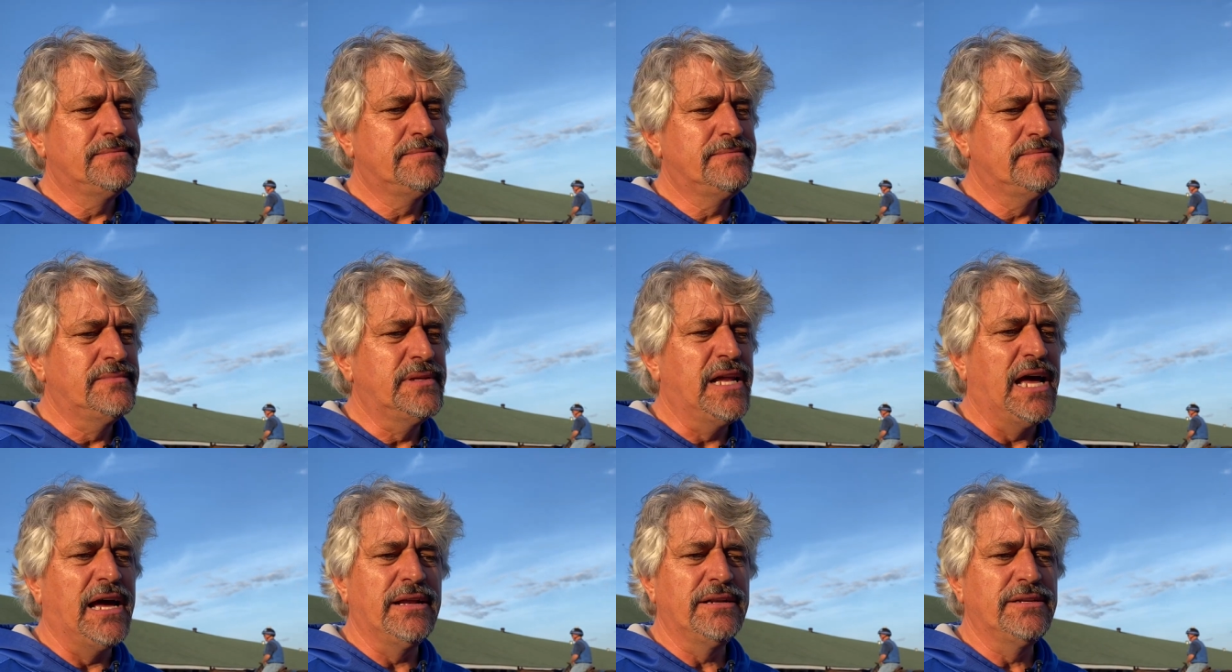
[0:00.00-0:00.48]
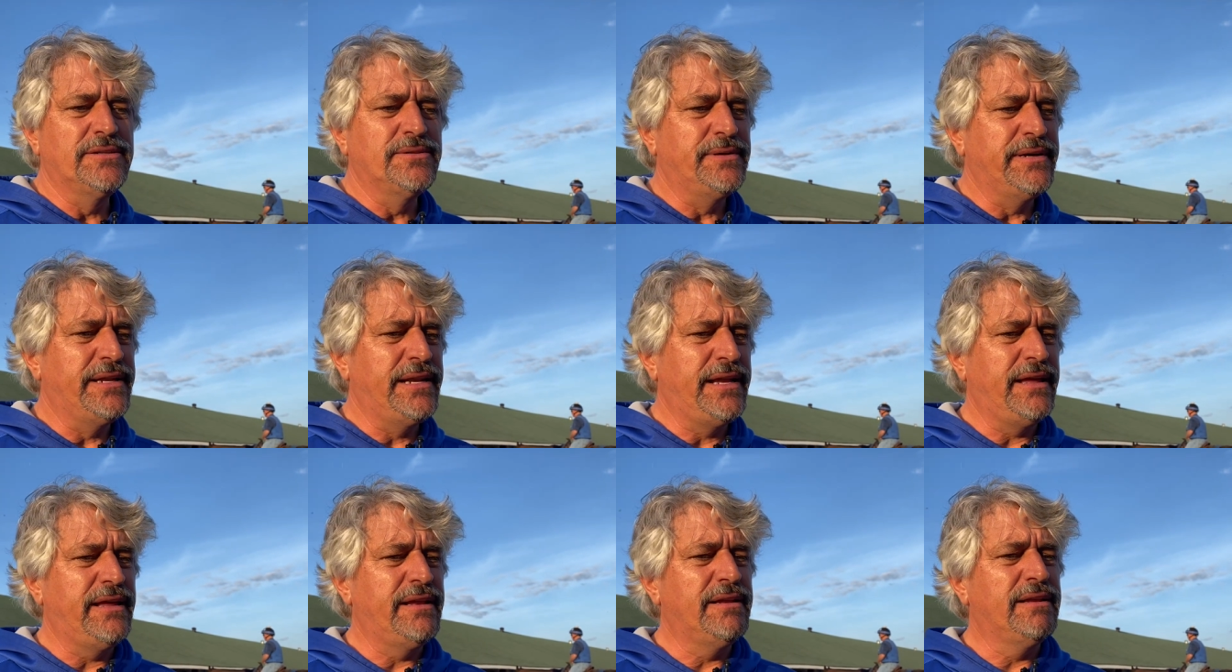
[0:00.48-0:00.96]
not do
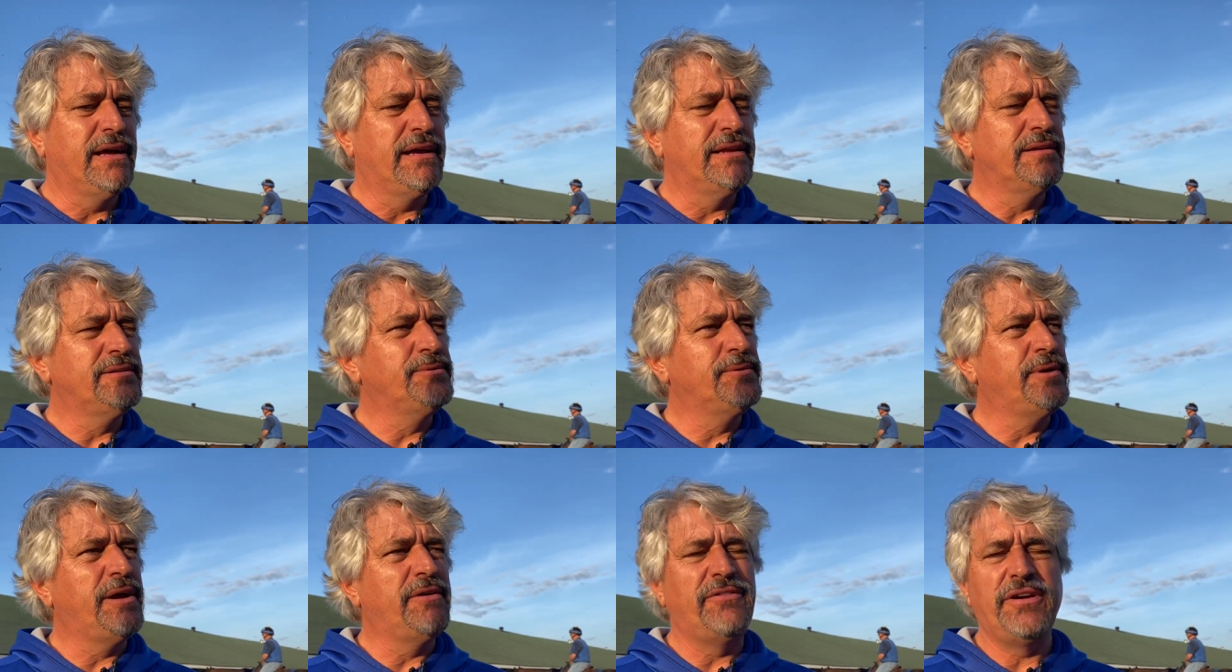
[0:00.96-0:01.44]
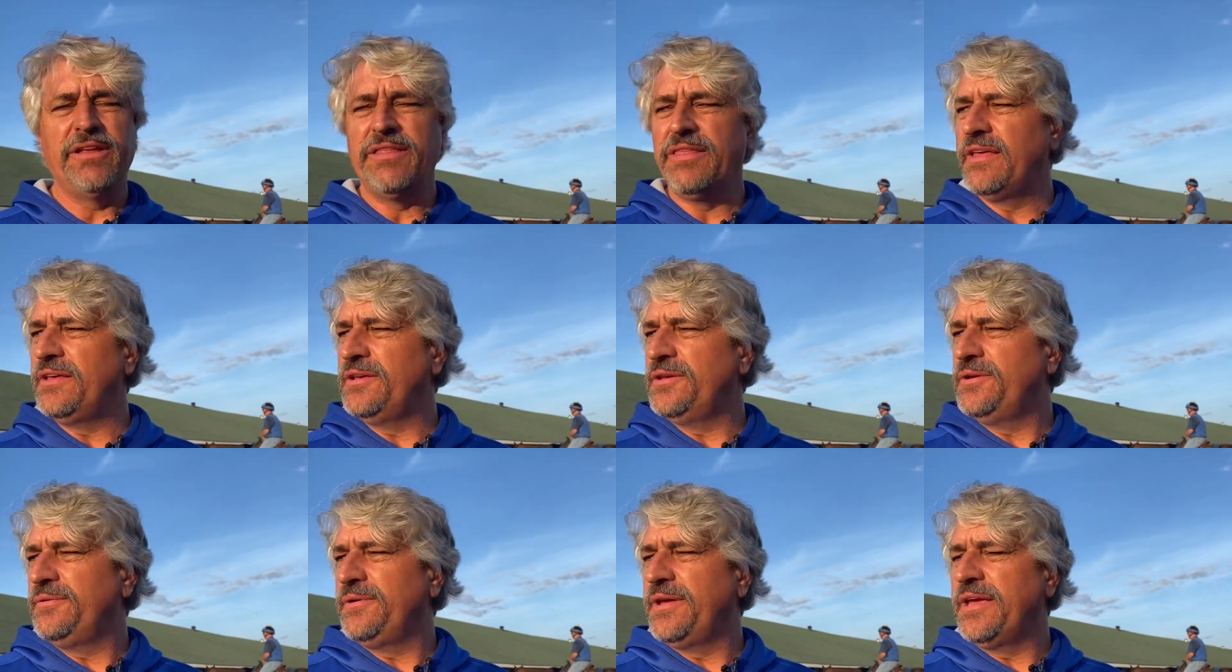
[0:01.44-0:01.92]

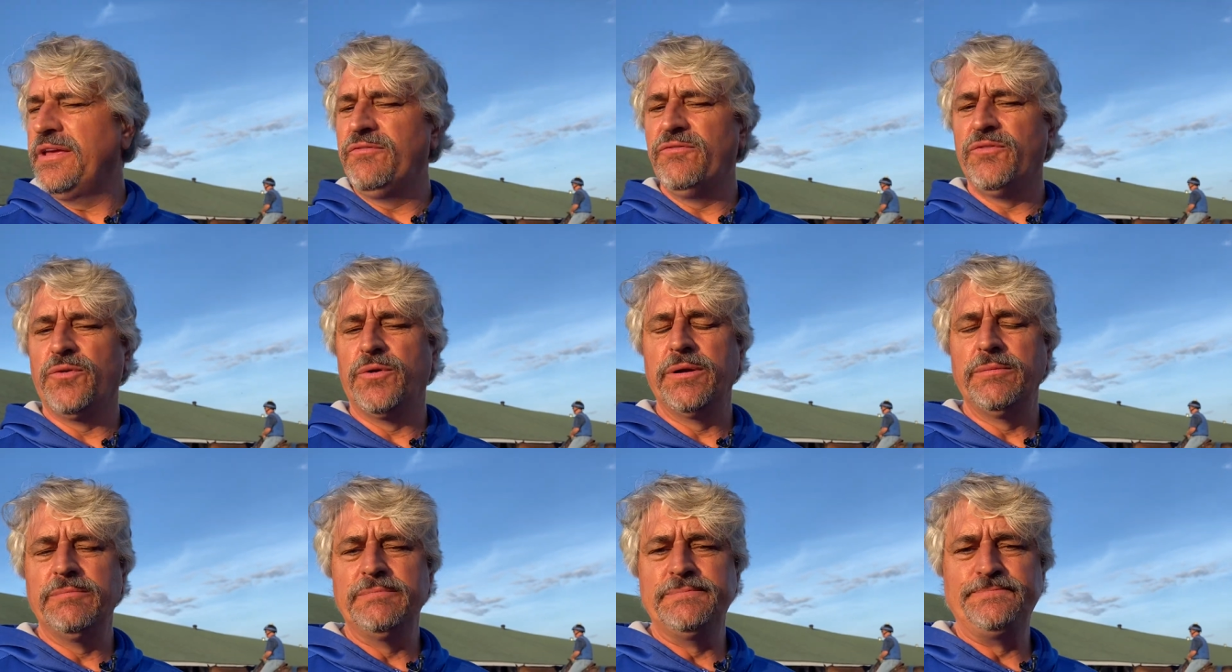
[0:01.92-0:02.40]
everything you can for.